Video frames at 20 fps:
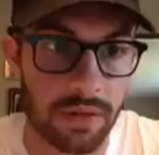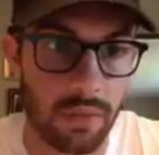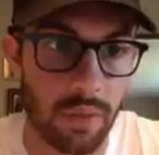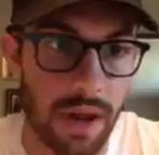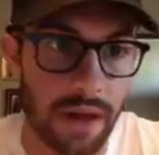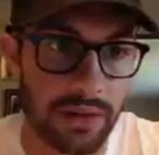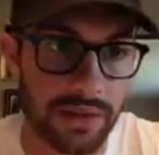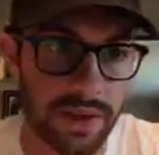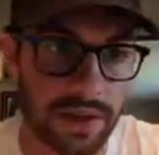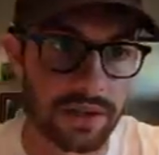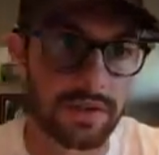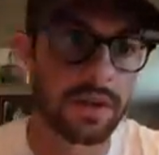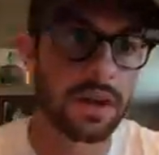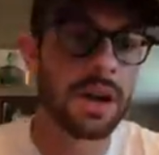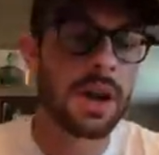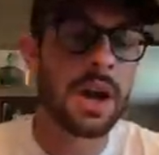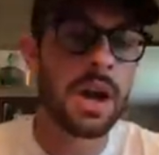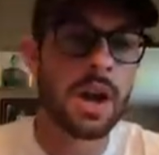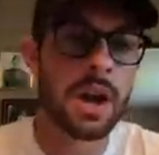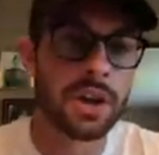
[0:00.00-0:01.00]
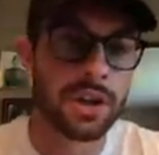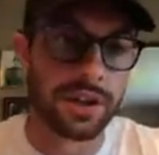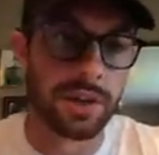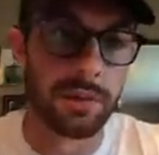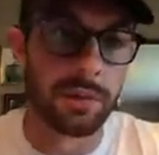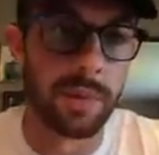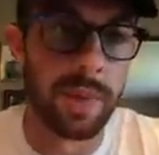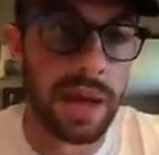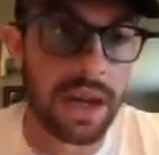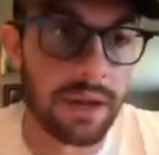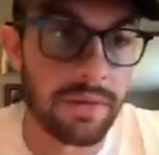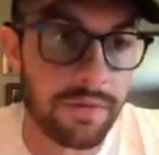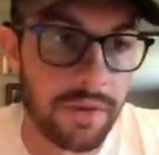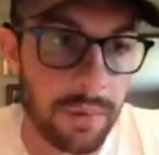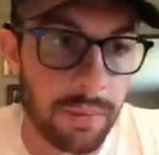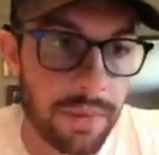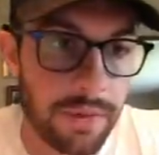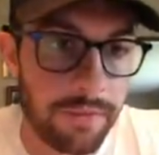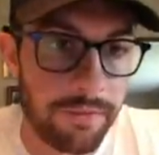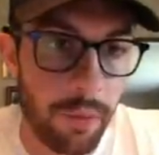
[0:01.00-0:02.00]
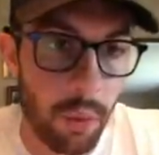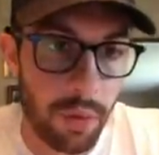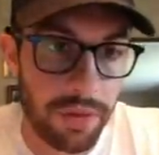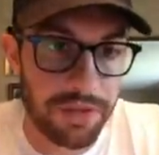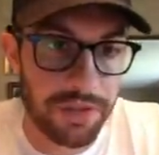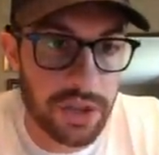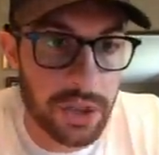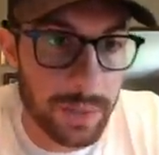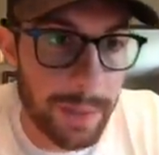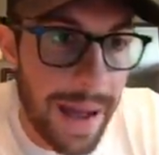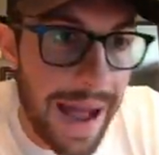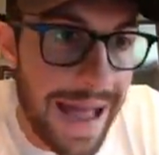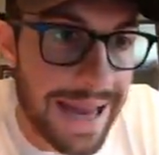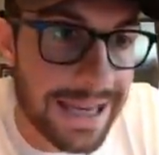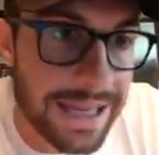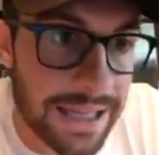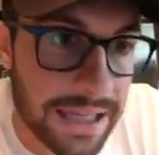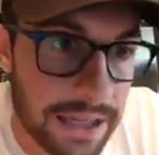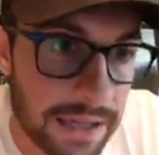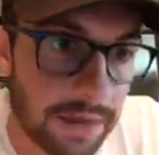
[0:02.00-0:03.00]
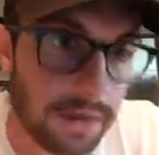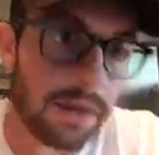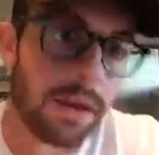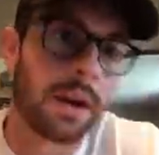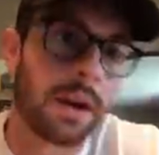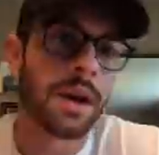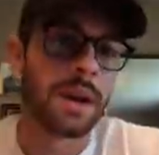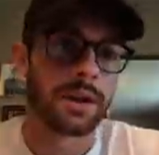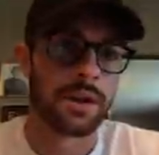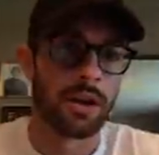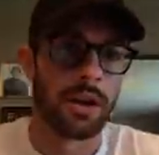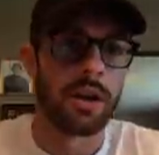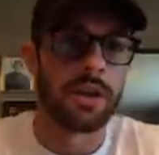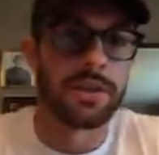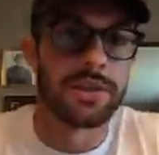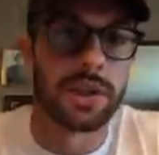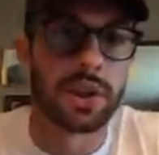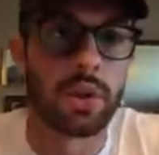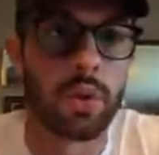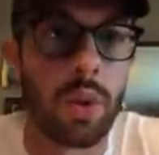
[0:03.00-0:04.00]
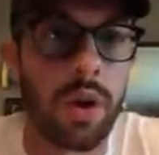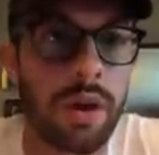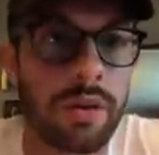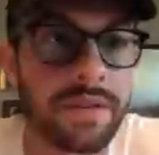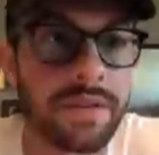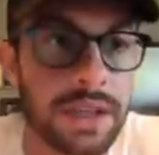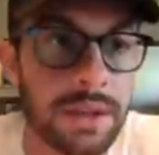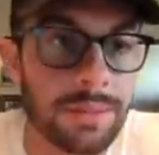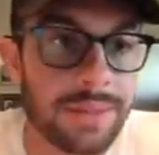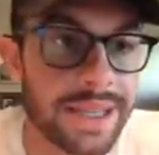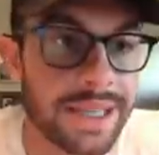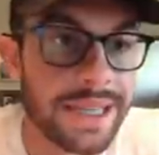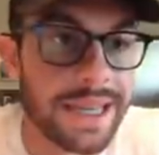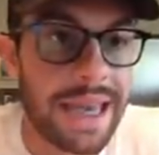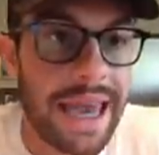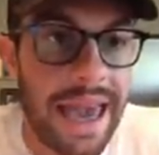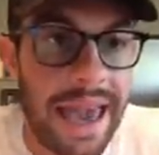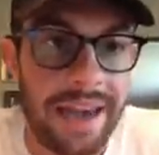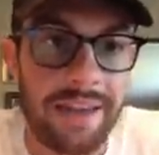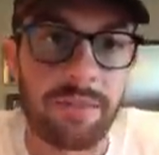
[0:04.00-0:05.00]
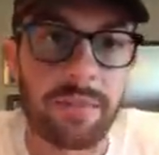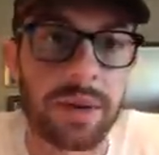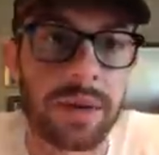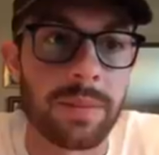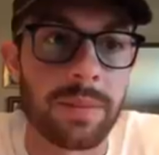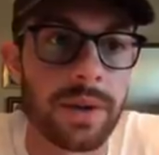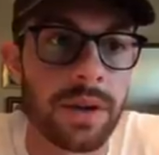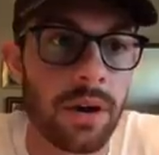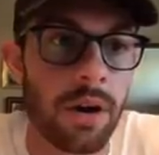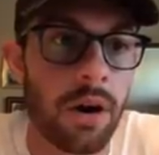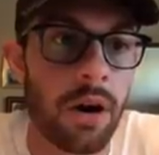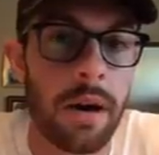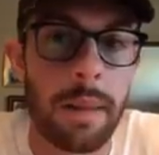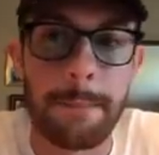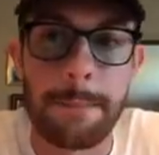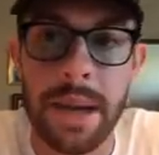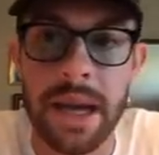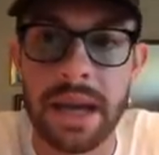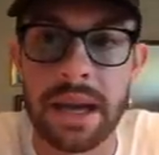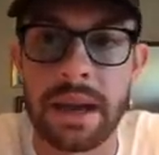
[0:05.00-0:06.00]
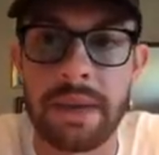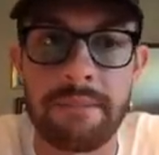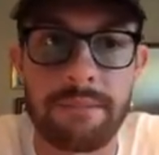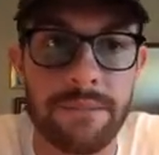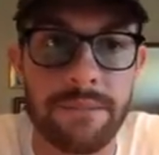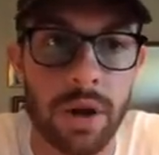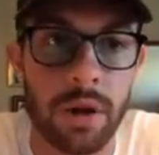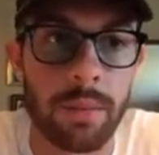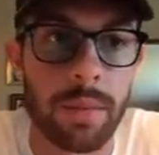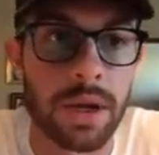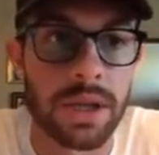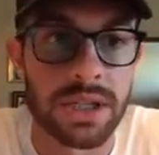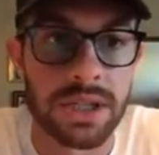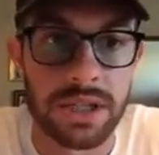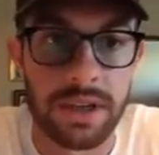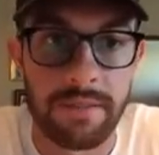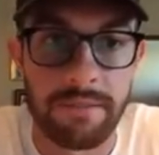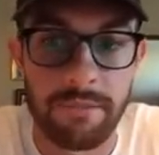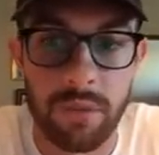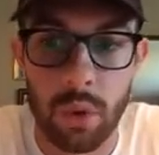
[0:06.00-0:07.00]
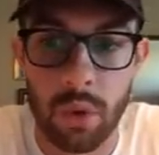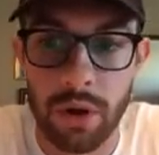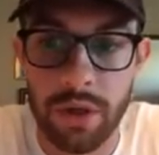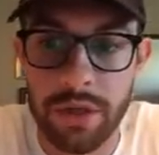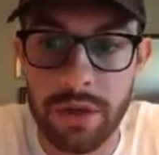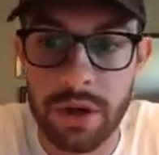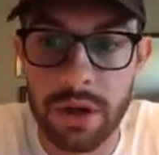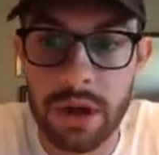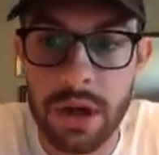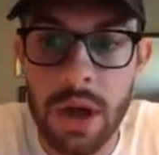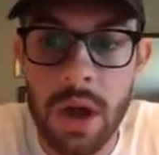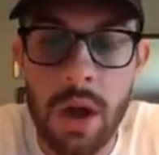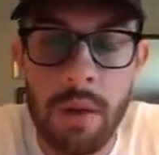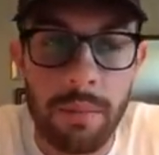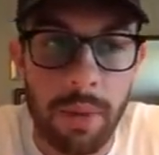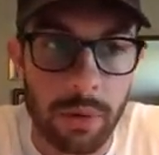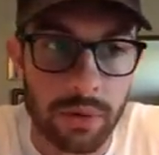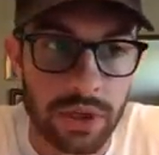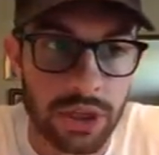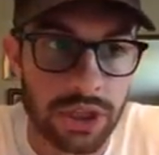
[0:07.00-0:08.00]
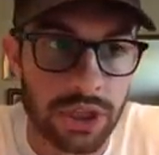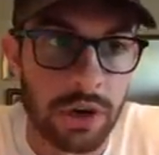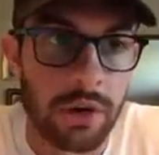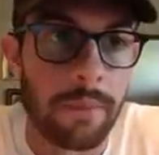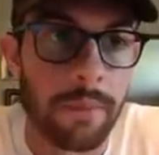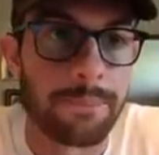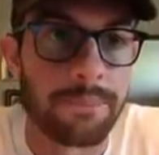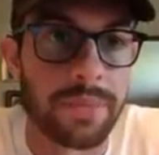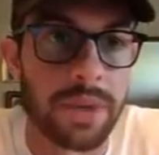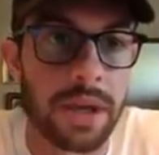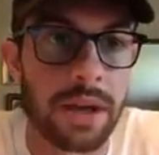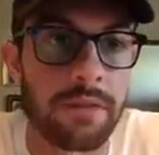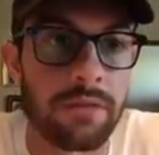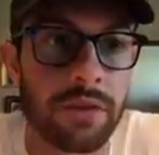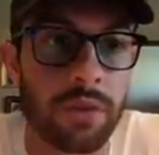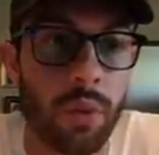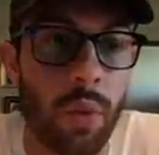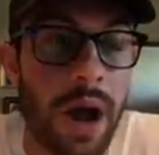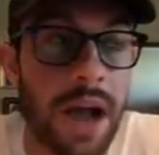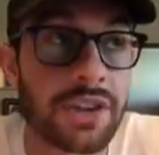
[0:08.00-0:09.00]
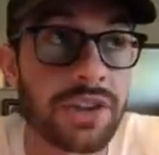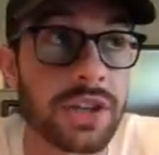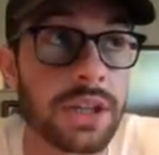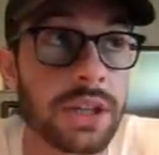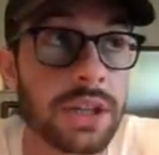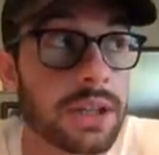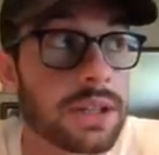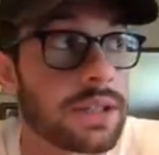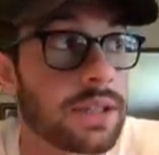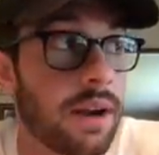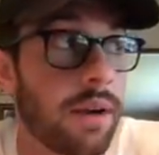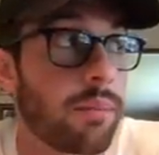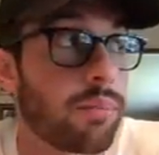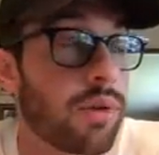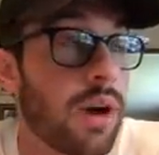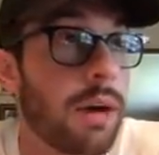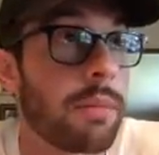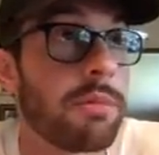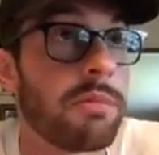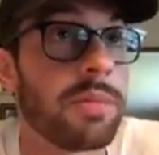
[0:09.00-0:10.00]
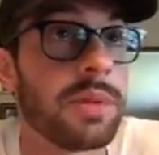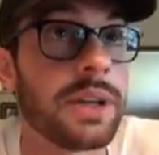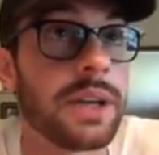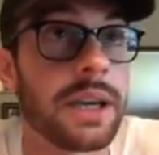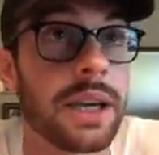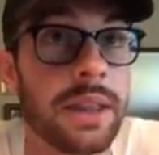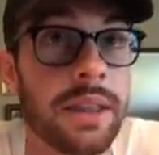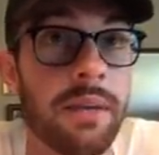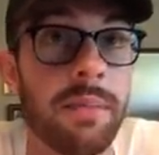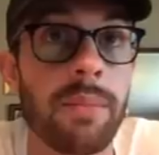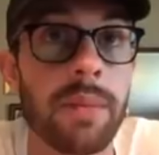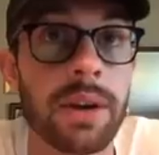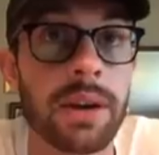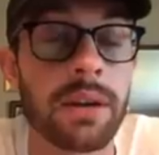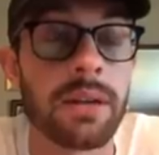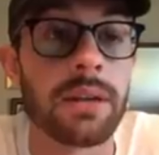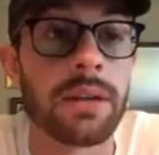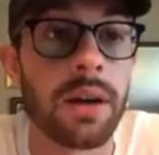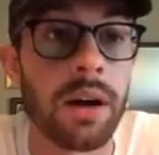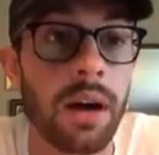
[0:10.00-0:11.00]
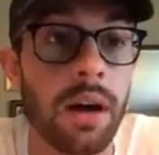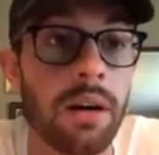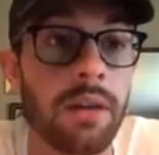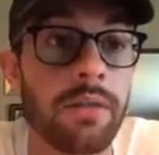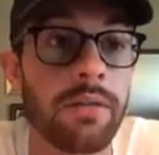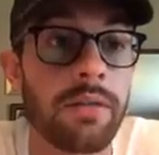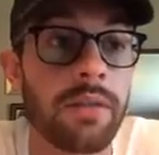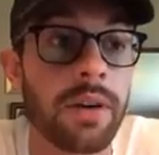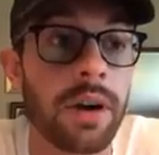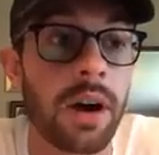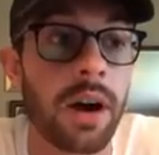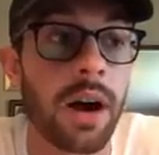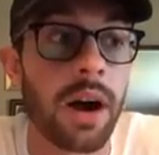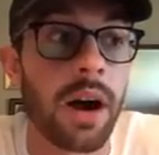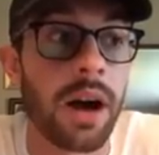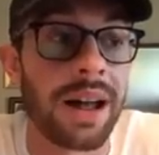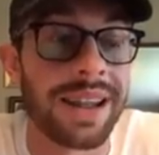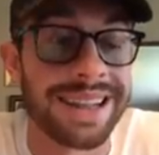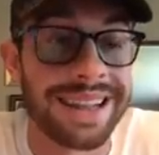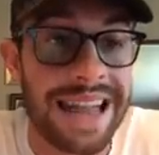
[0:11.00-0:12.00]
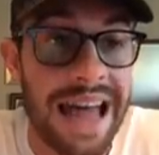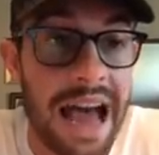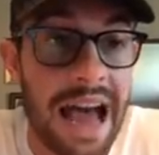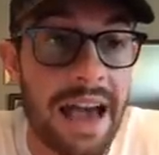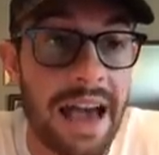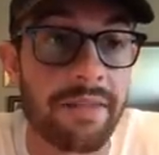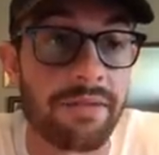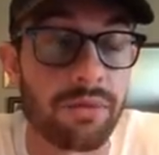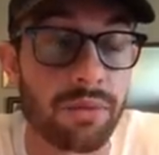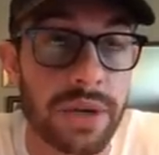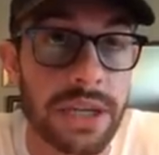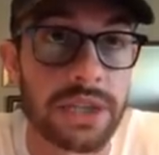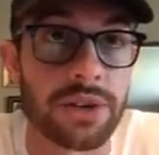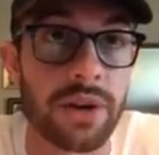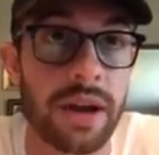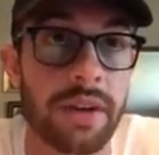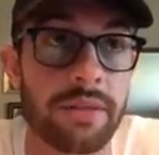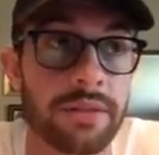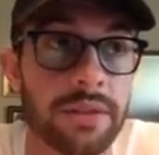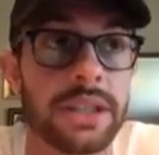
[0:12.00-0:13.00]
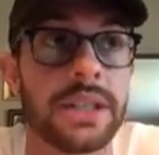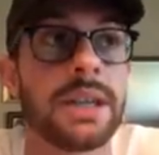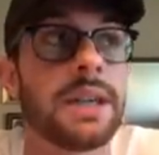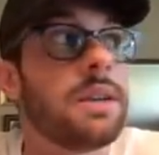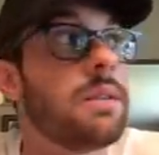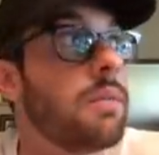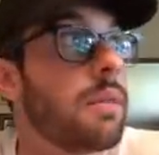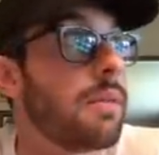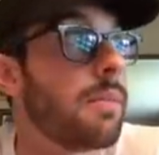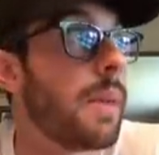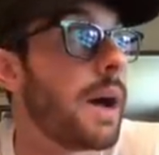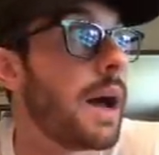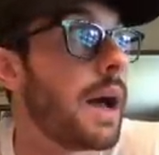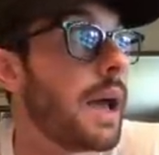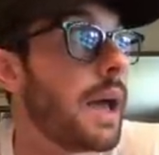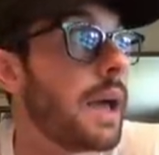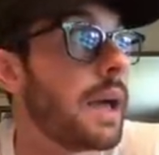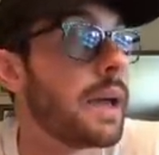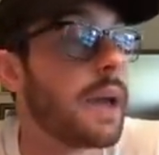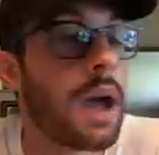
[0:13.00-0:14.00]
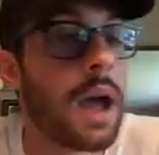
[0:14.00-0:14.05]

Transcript: wide receiver. So we're picking from the fourth spot here, y'all. It's a 12-team league, half PPR, picking from the fourth position. If you're watching this, then I'm probably in the middle of a live redraft league with my